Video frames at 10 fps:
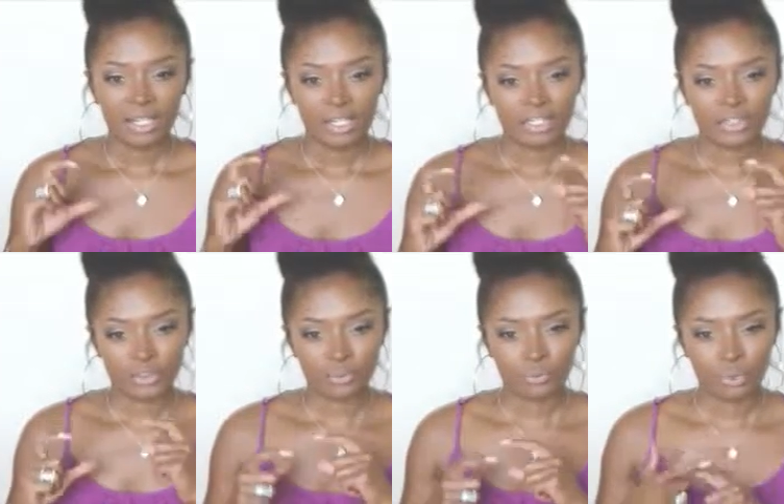and I
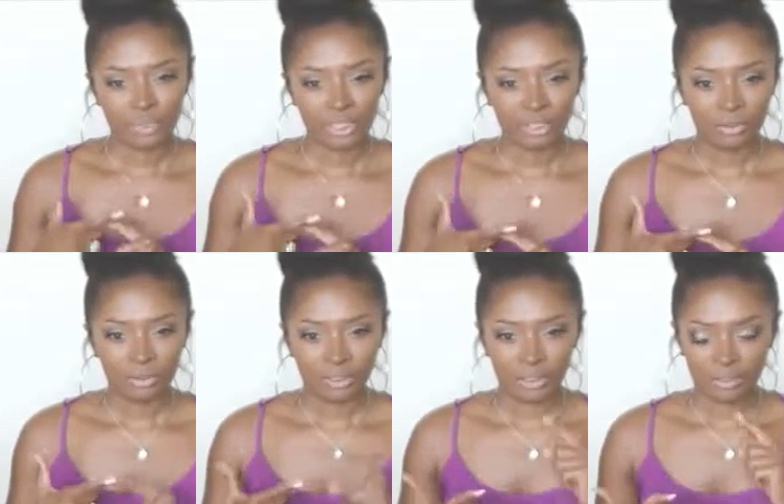just wrote in
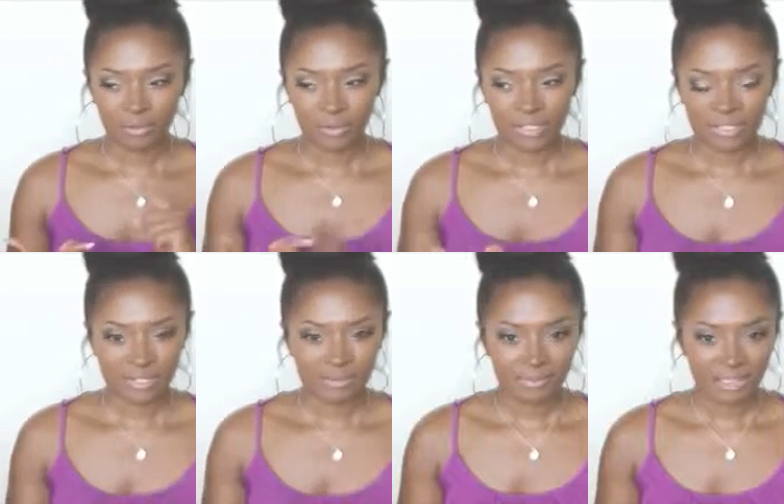on it all the
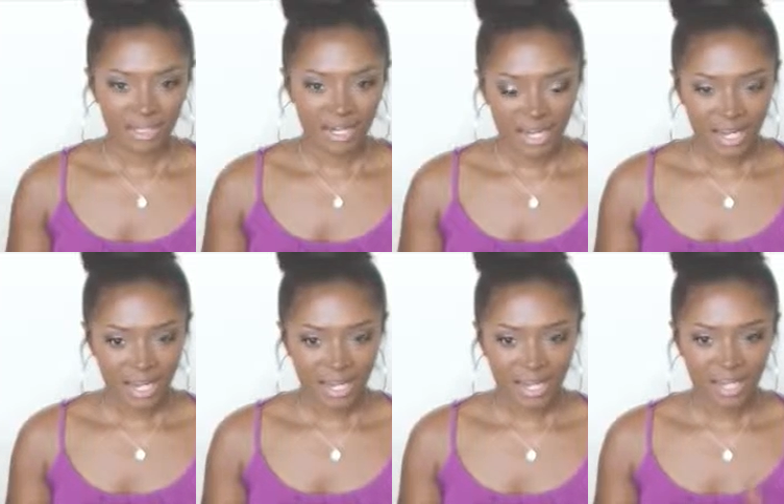assignments that I
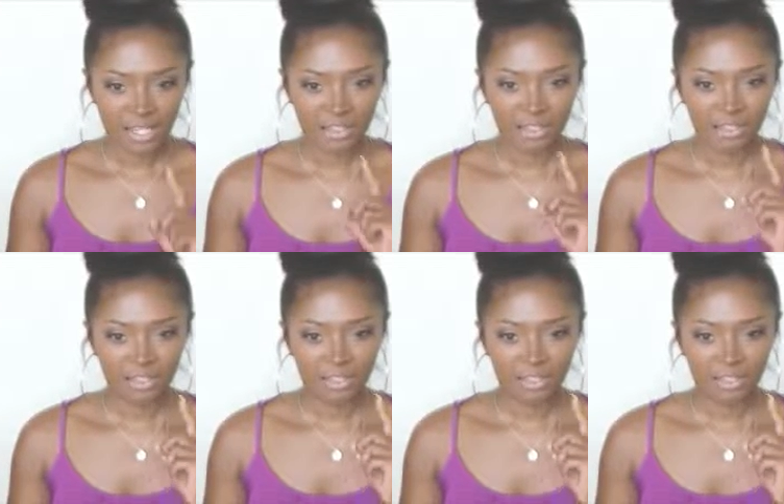had and